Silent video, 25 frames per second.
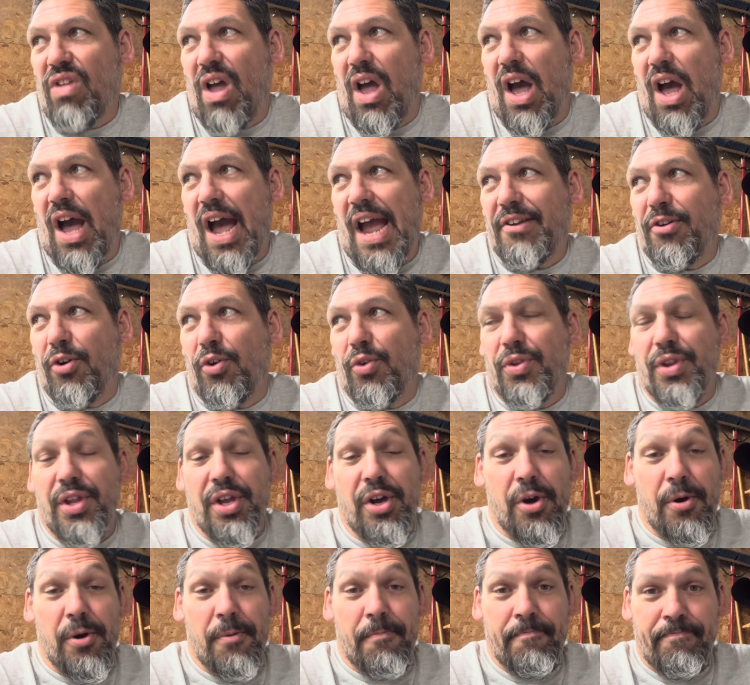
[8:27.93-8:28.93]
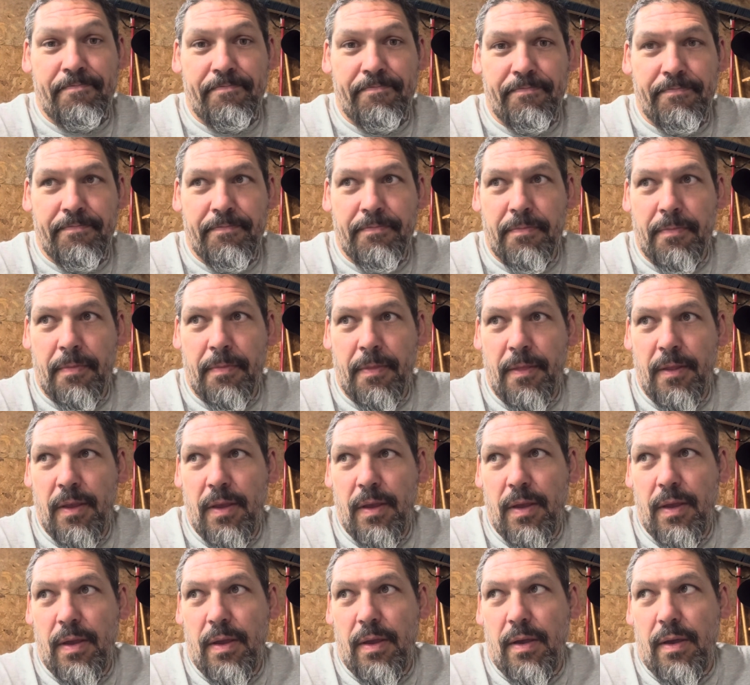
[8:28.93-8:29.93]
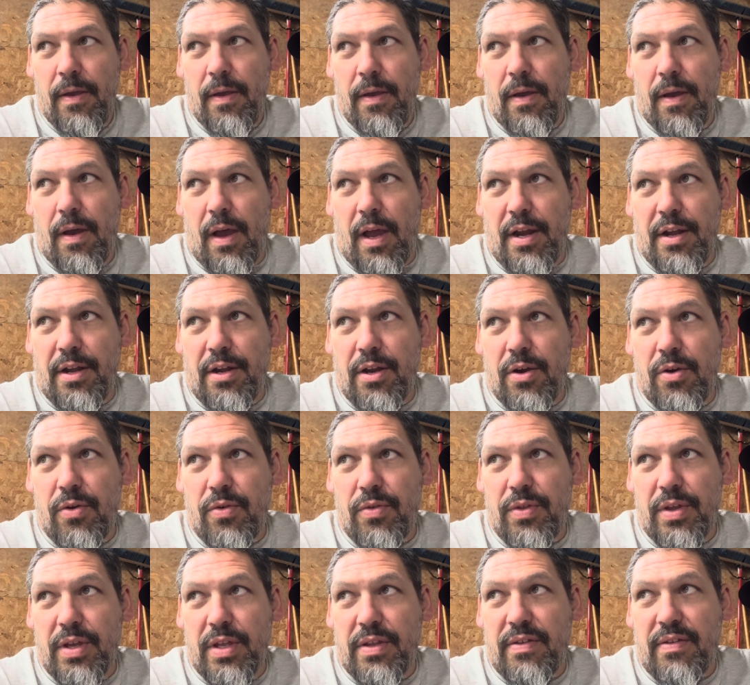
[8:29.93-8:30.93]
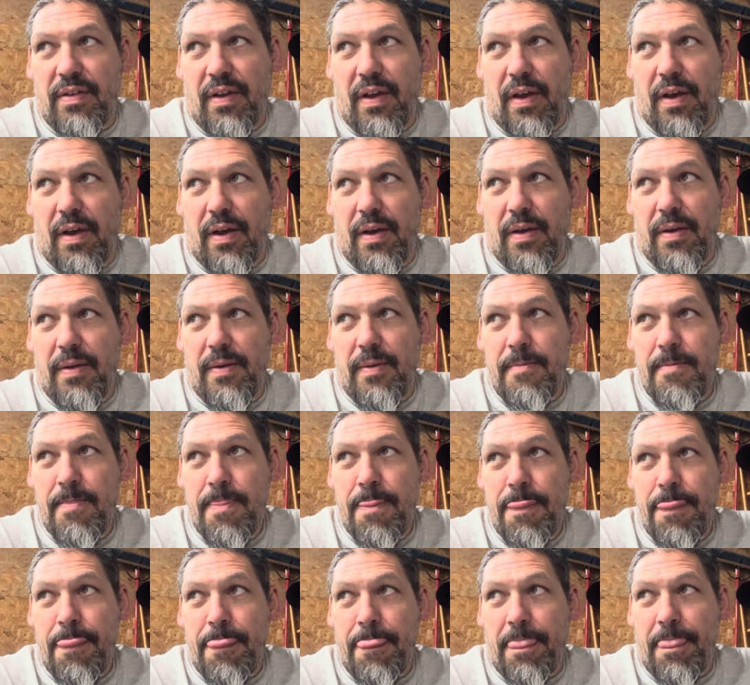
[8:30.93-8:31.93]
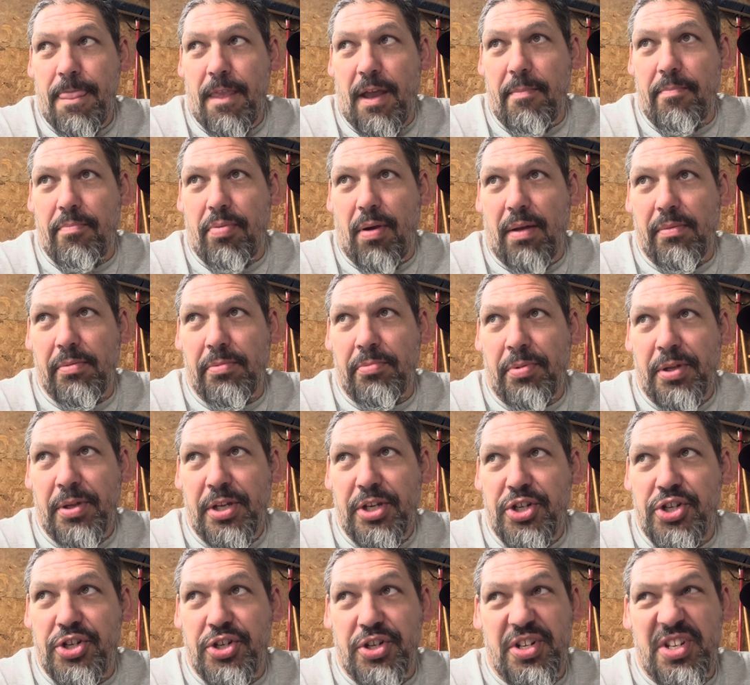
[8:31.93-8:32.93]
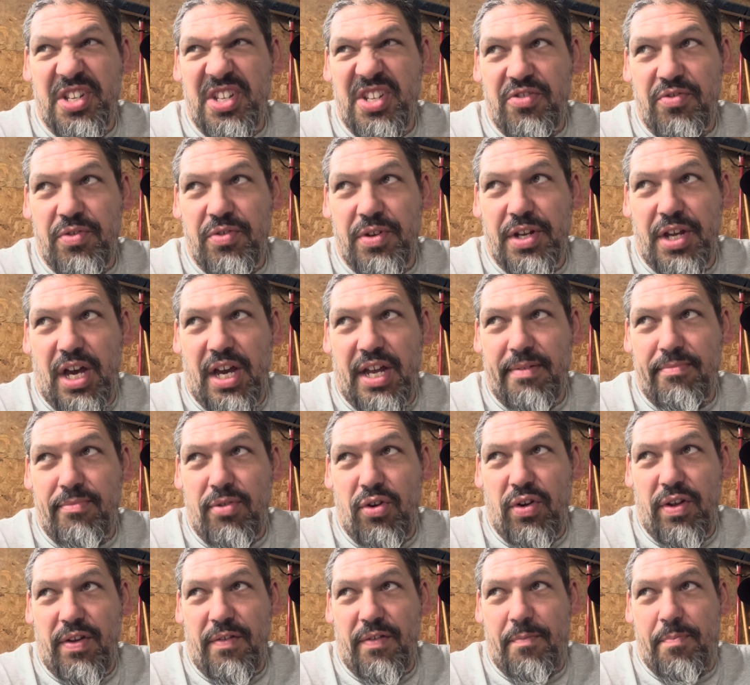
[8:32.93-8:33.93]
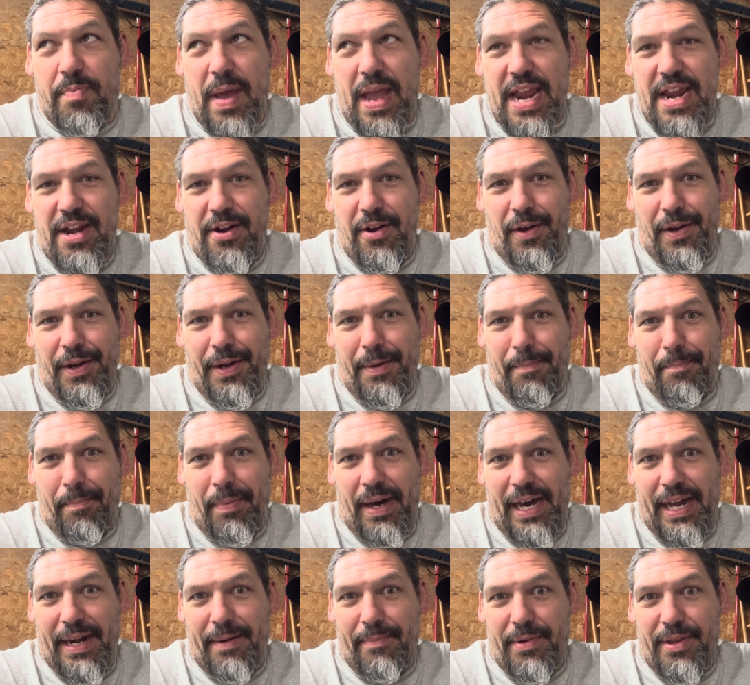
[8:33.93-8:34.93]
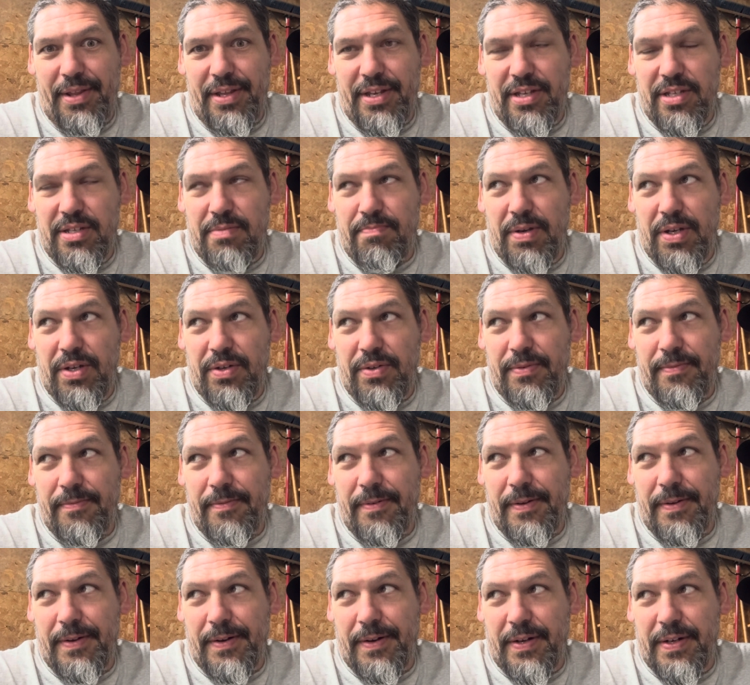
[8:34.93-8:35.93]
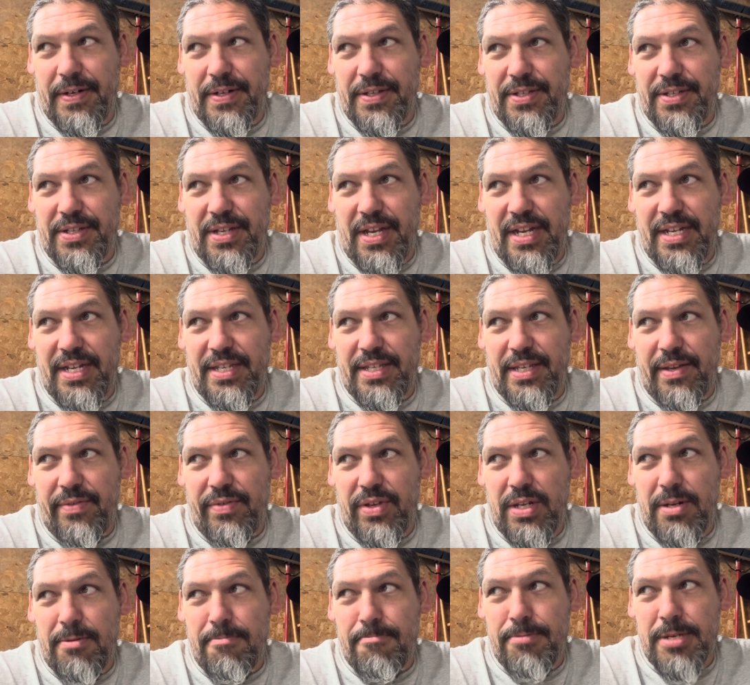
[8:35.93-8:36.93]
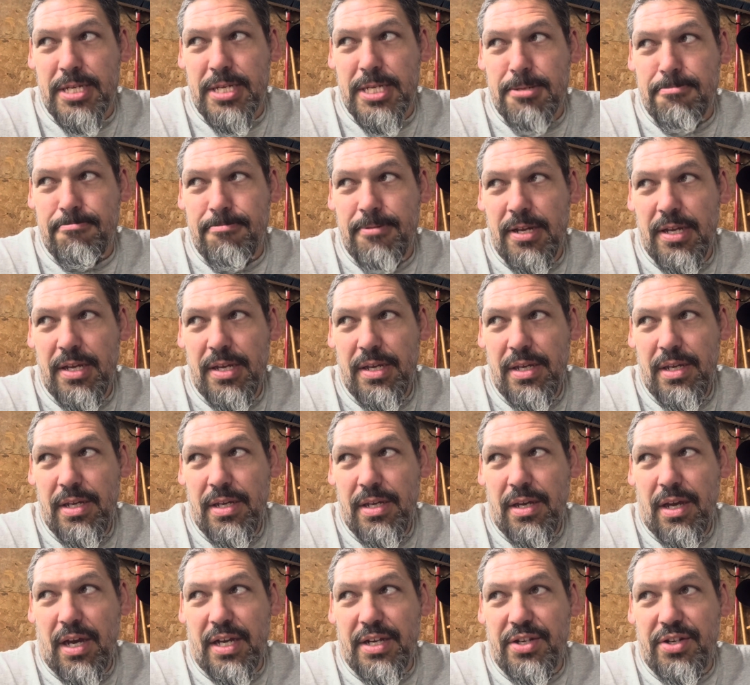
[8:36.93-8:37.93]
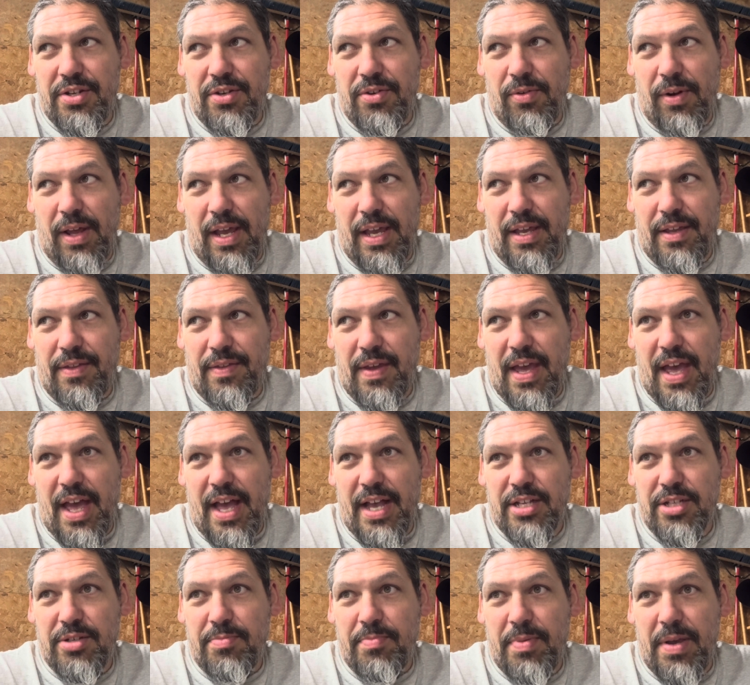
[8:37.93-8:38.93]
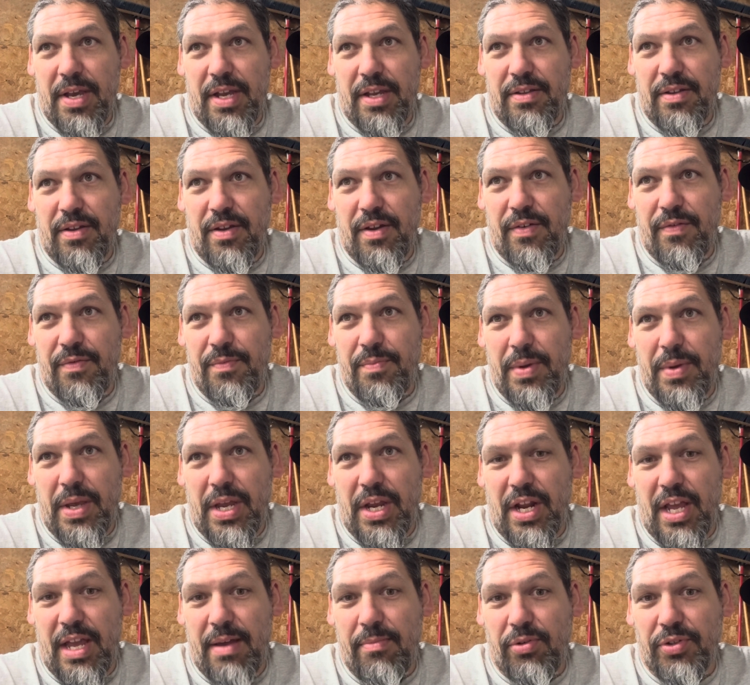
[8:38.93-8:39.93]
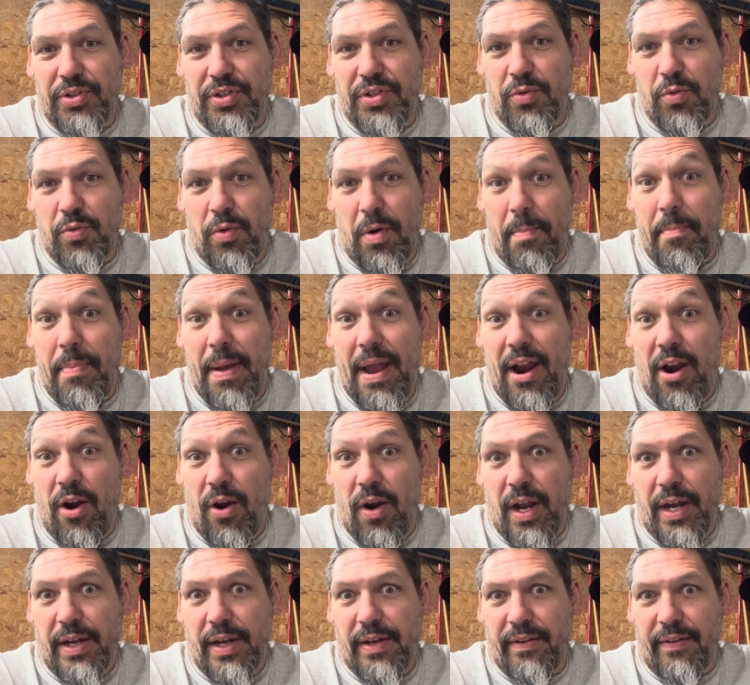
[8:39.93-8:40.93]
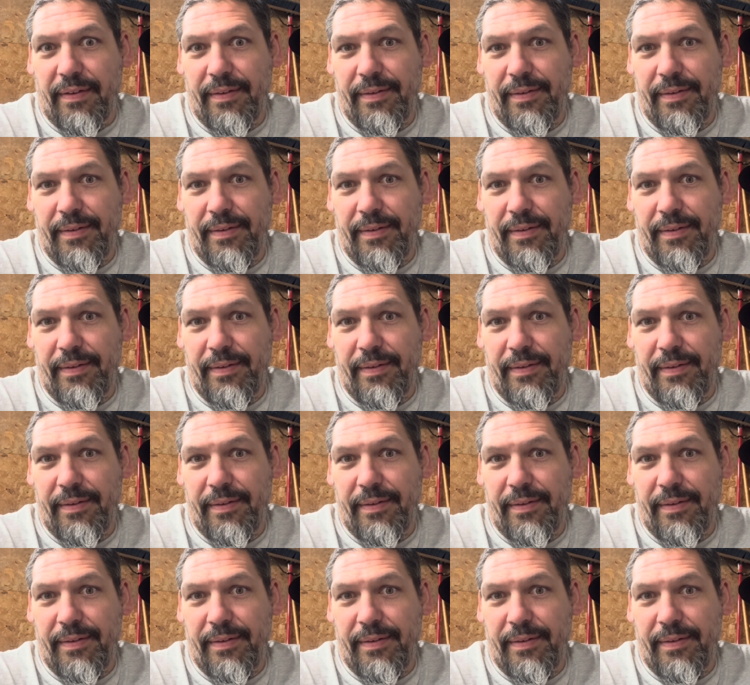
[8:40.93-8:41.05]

I don't know. I know that I probably shouldn't do an automotive paint on the bottom of this boat and on the sides of it, but I do like the aspect of being able to repair it,